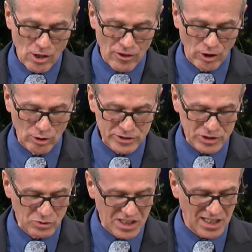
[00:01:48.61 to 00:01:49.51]
Those
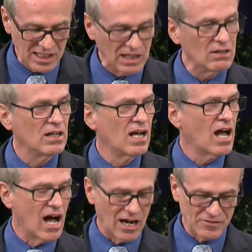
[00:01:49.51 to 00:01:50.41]
who kill
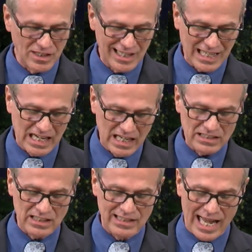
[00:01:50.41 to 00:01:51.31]
often get
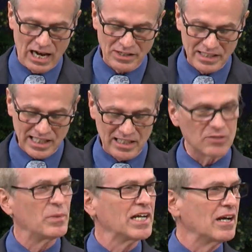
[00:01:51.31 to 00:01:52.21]
hunted down and
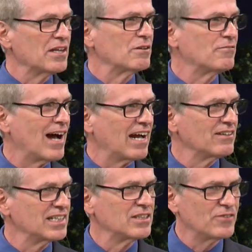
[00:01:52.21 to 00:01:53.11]
killed by other vile
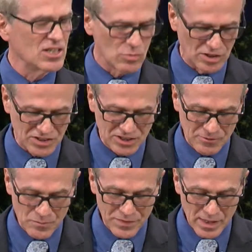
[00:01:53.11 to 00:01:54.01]
individuals.
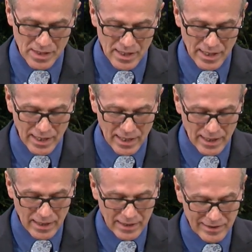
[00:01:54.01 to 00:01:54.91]

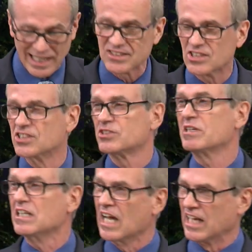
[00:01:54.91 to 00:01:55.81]
That's the
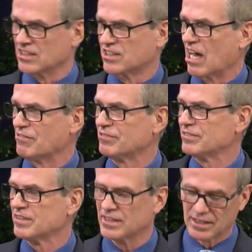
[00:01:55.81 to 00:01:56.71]
street gang stuff.
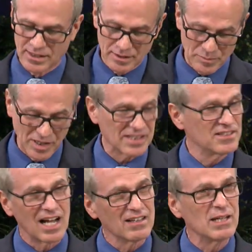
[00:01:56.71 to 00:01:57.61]
But it's
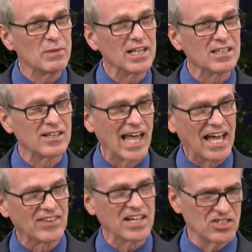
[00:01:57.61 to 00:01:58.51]
not limited to
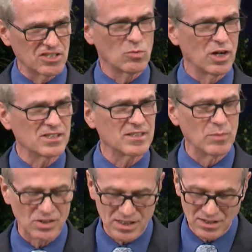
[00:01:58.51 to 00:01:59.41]
that. That's just where it's the
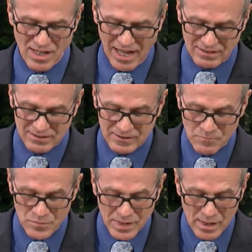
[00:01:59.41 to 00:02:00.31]
most intense.
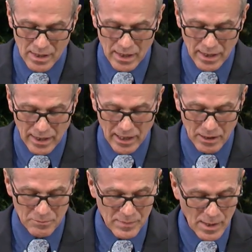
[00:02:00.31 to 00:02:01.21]

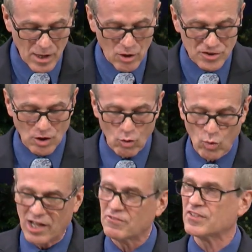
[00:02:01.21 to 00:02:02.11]
Um, so
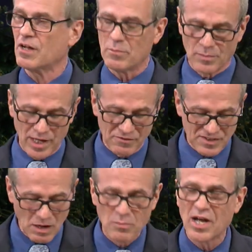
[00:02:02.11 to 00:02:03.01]
if, some, if
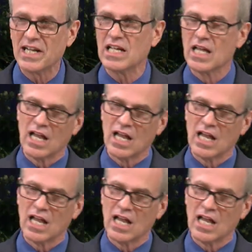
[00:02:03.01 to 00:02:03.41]
somebody